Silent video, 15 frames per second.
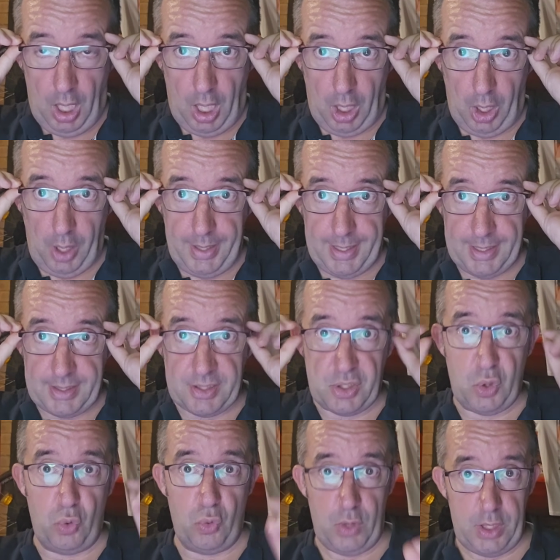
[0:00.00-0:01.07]
I like these
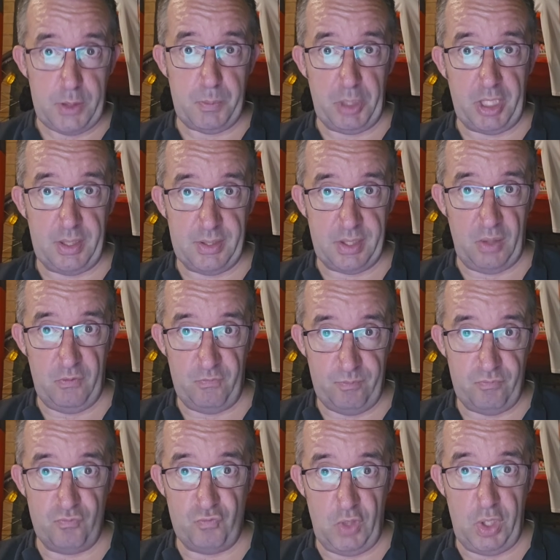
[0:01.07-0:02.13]
stories because they're
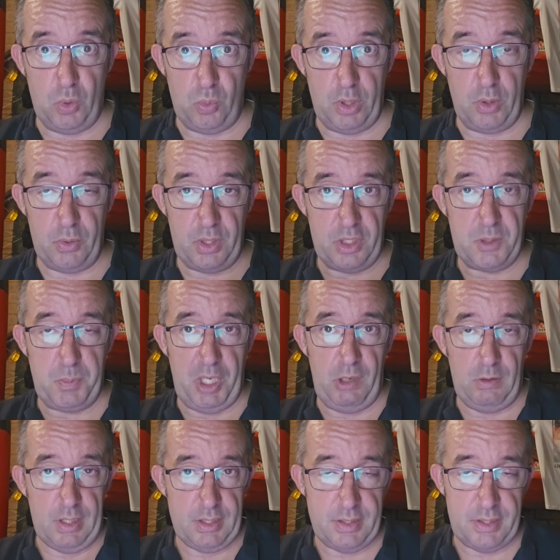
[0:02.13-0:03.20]
real world
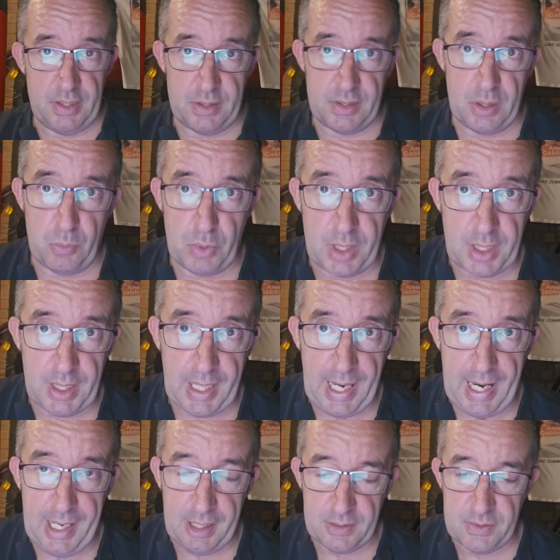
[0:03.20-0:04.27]
experiences that we can
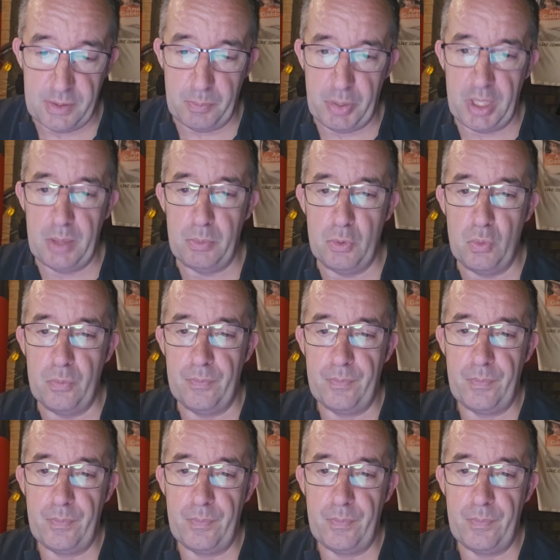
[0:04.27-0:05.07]
get out to people.